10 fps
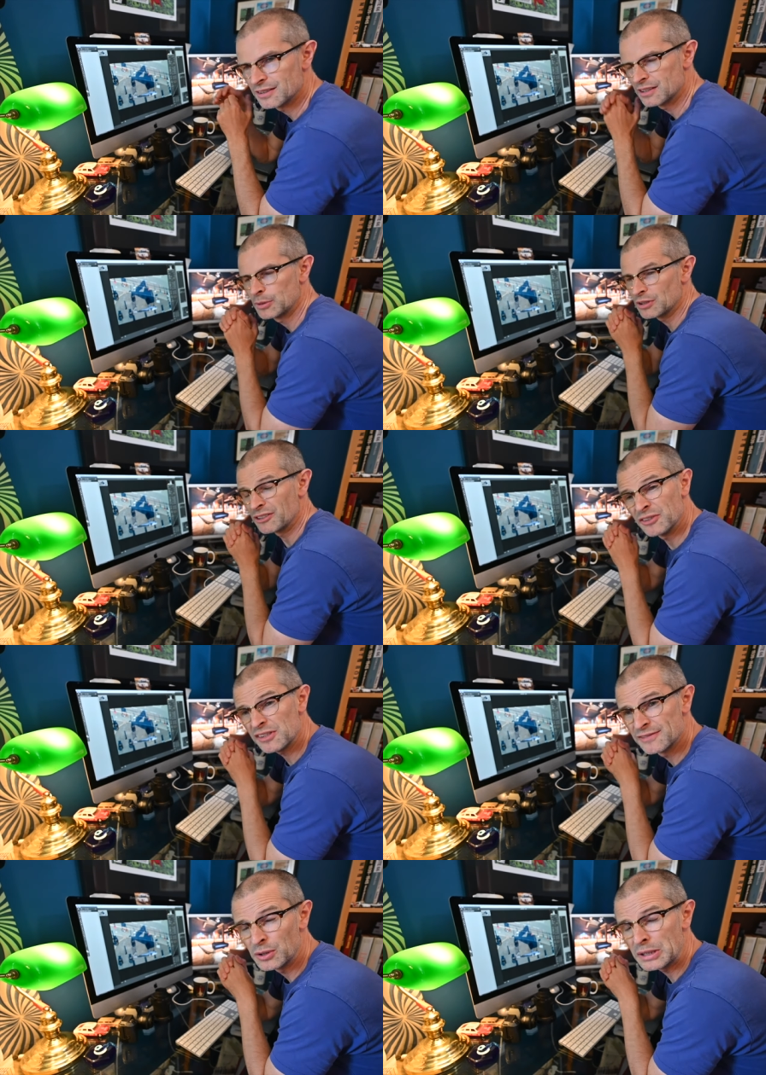the building.
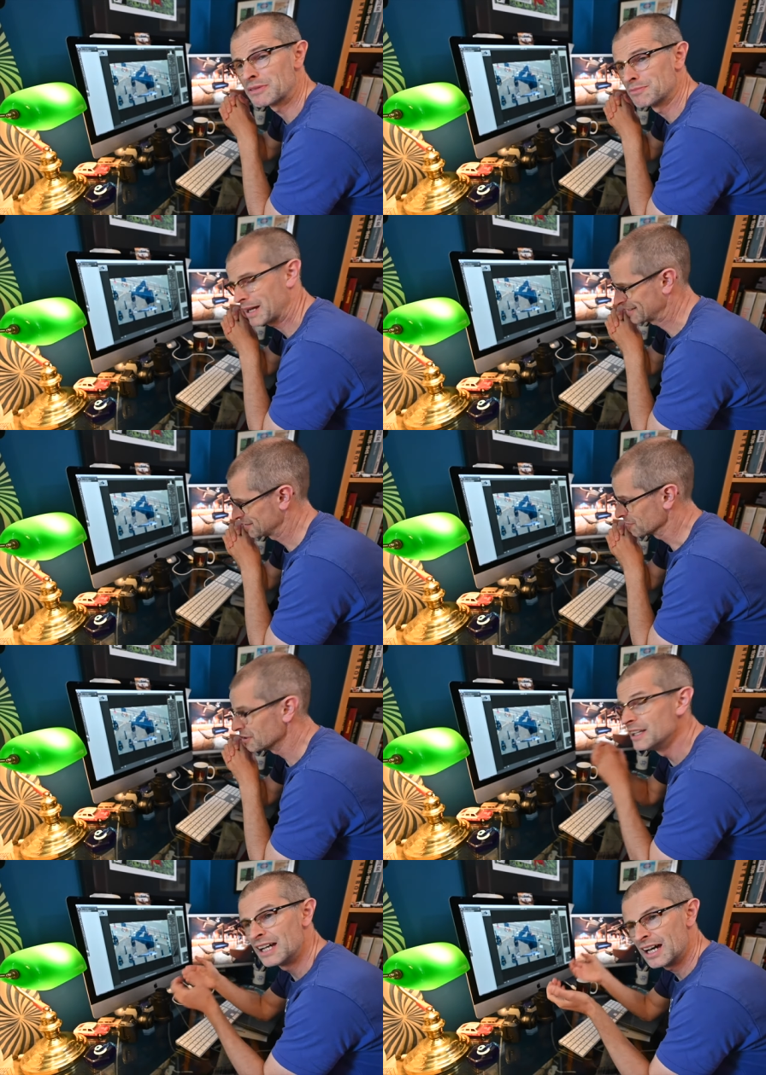First of all, it was massive,
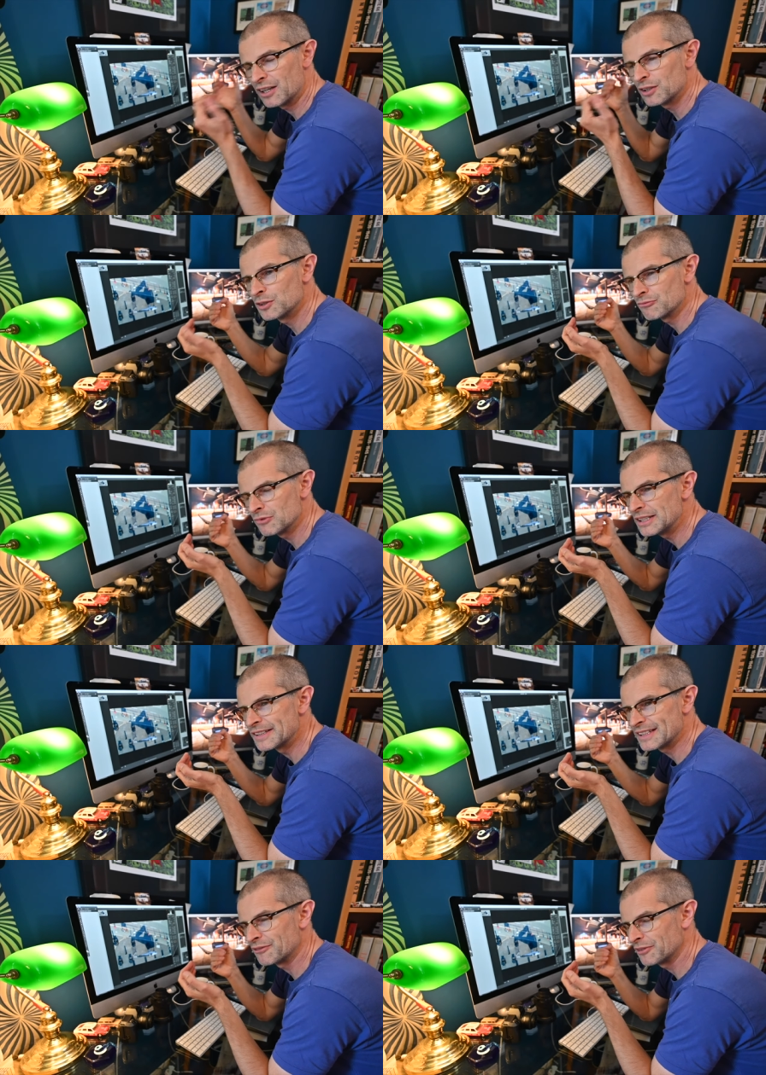and I couldn't really
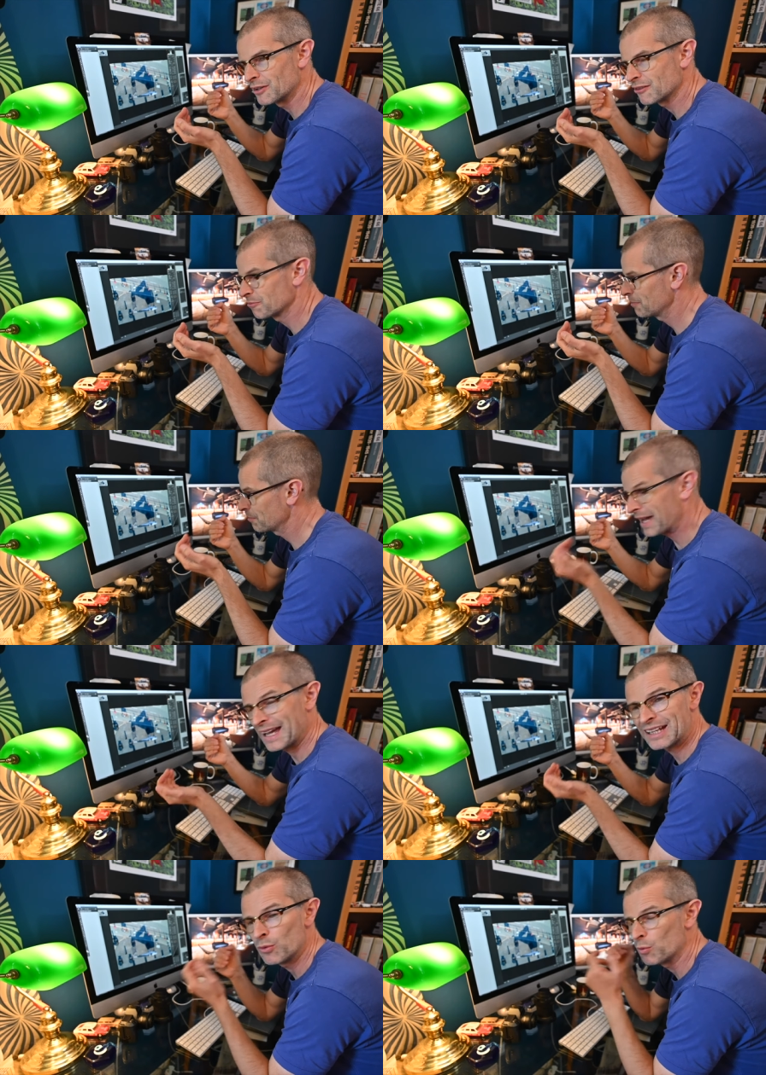stand far enough
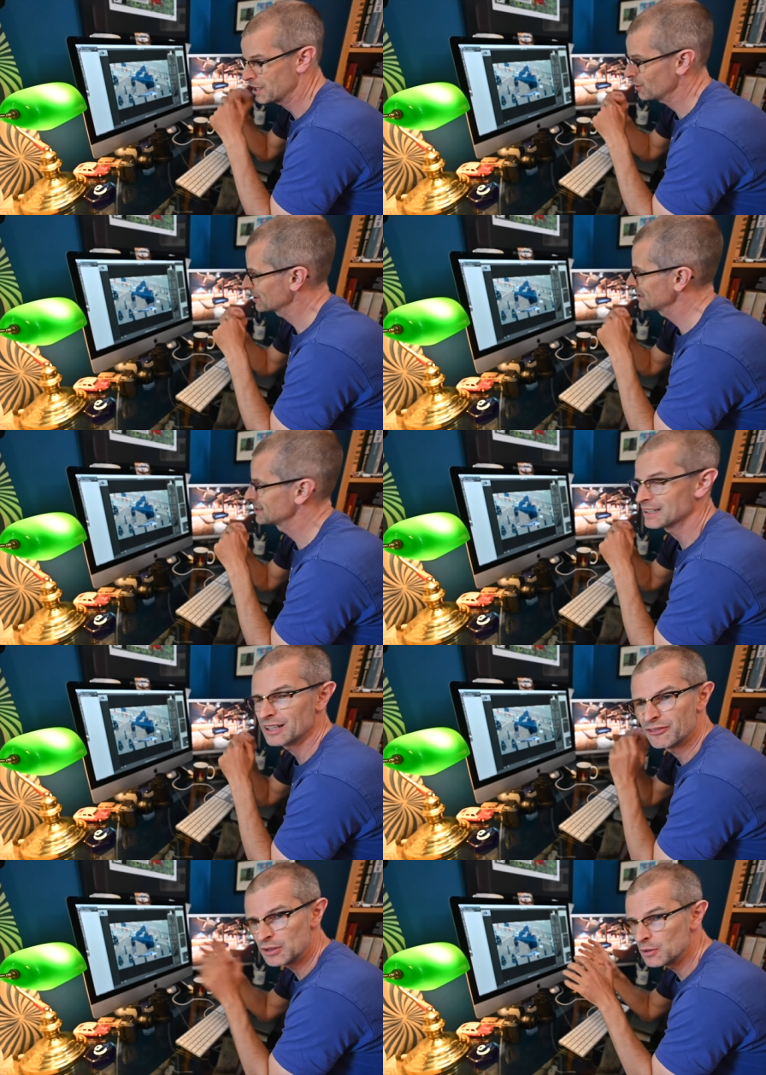back without getting a
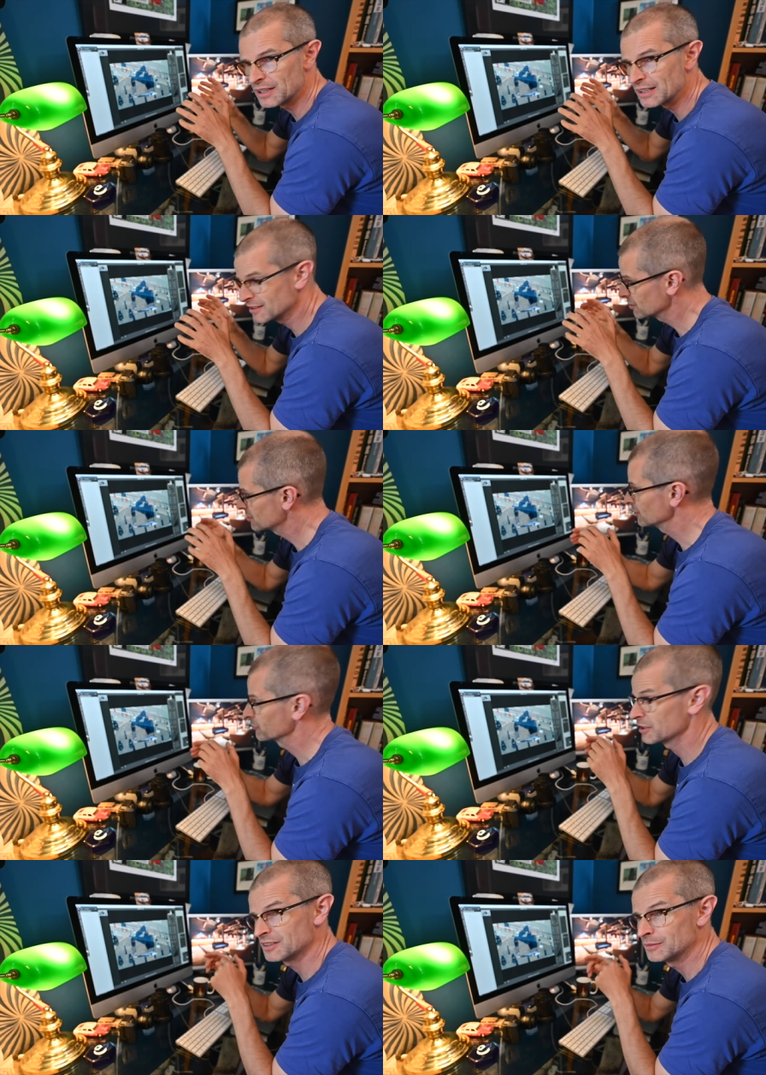few things in the shot.
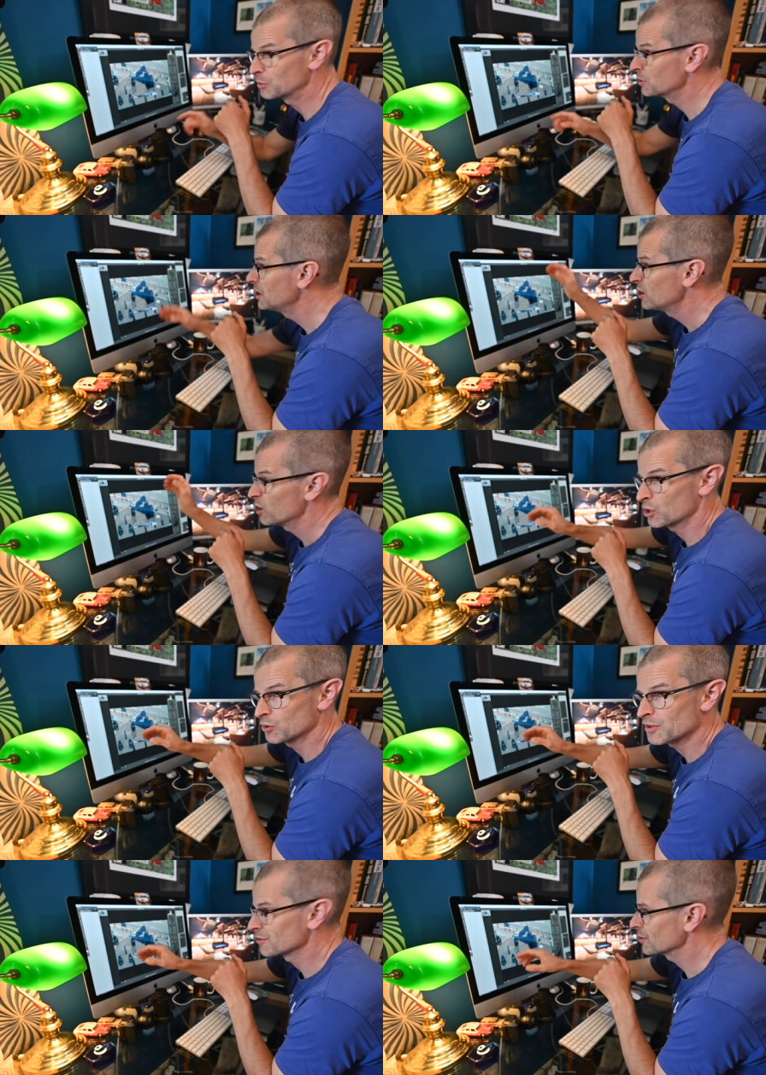For example,
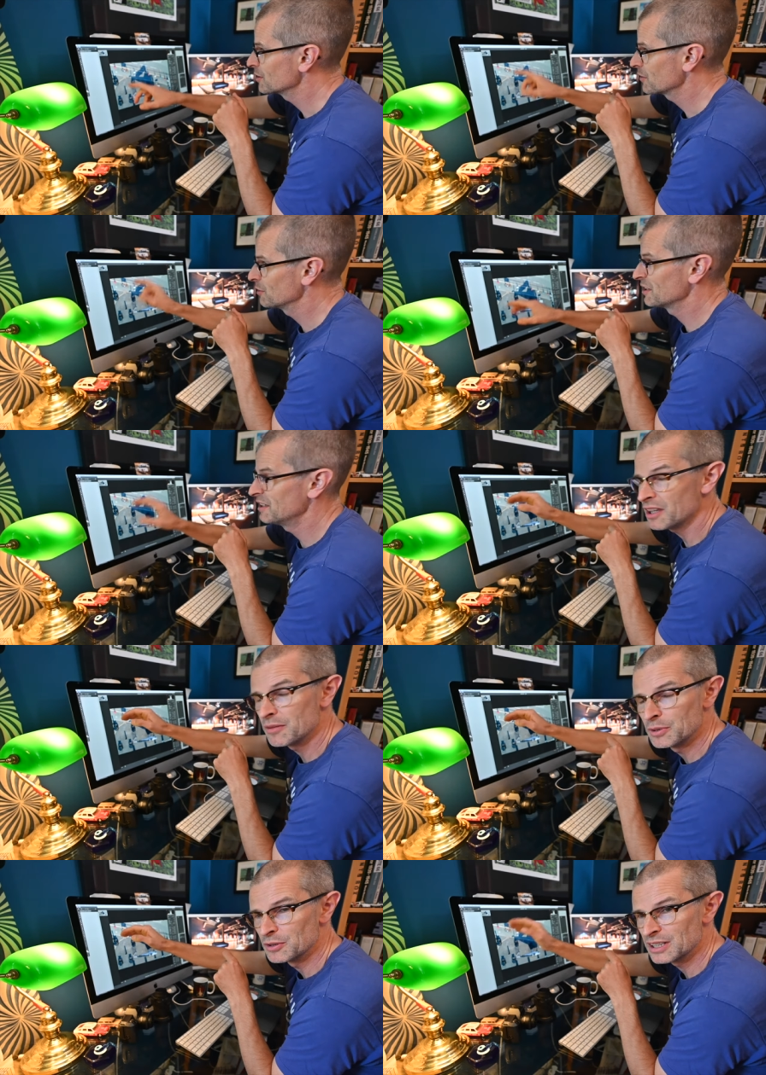across the road there was another
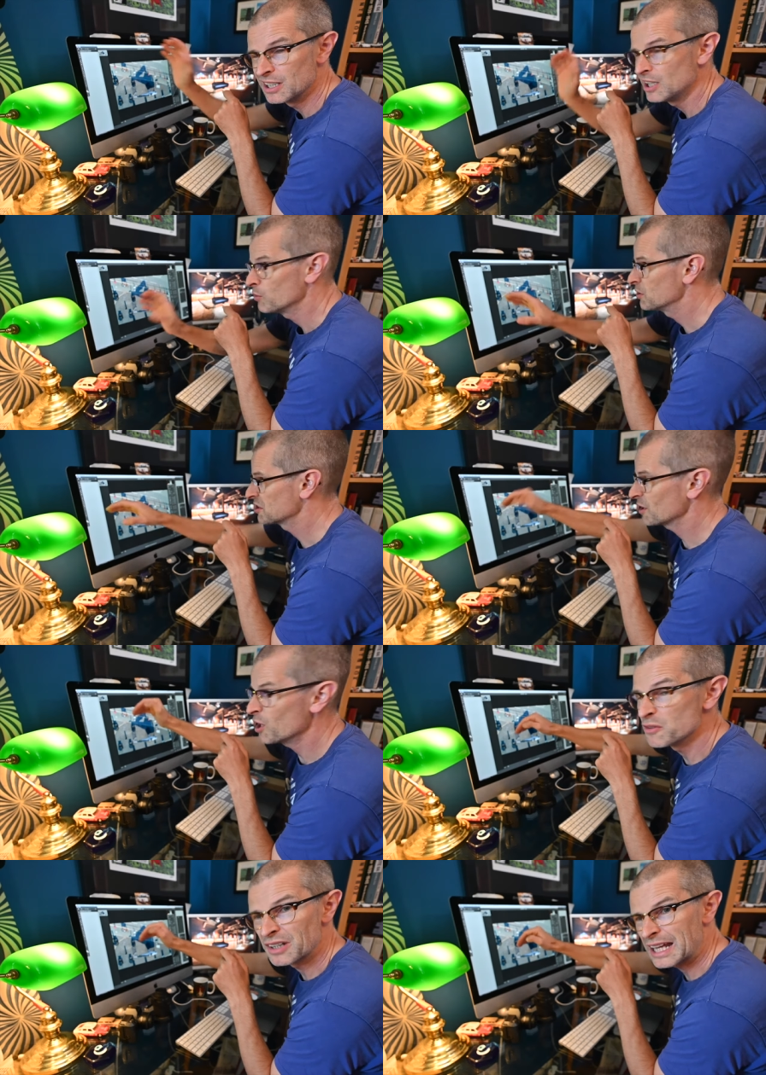building which just
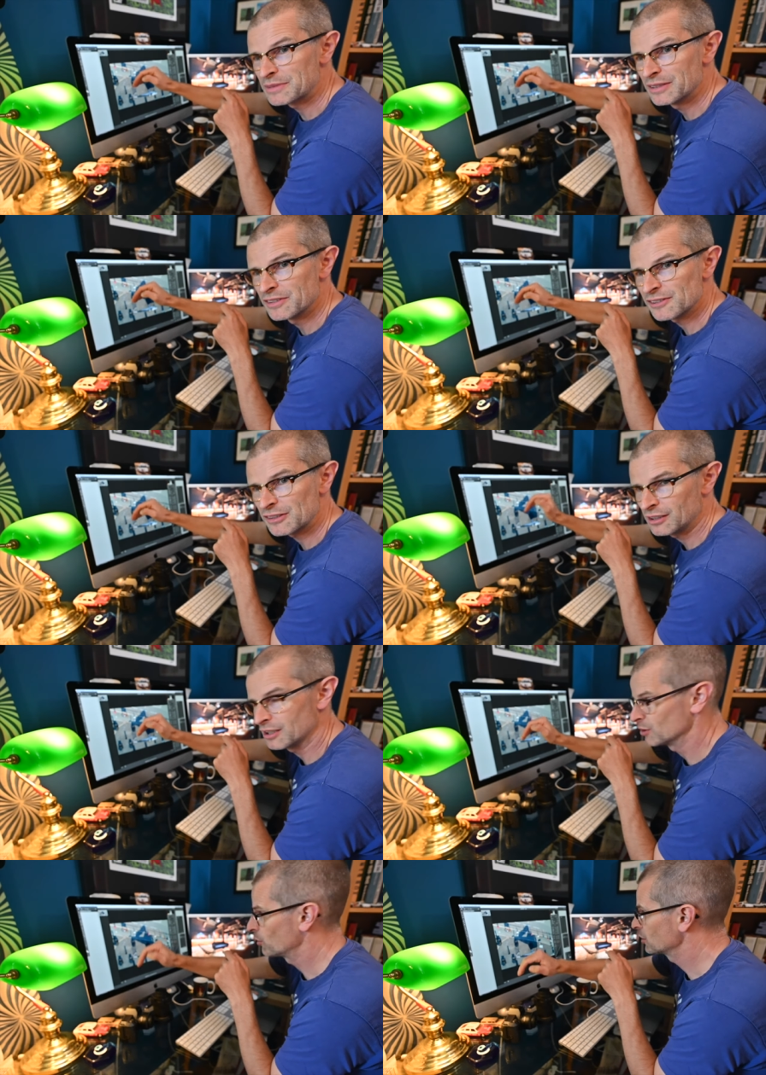overlapped ever so slightly
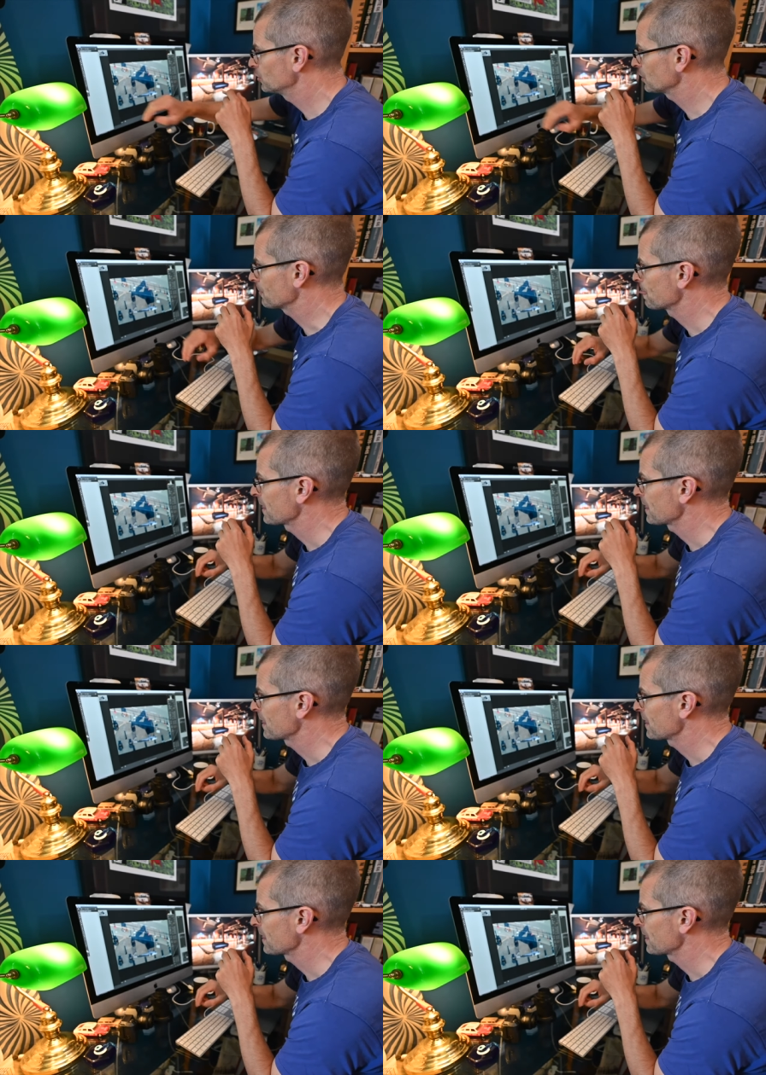on one corner.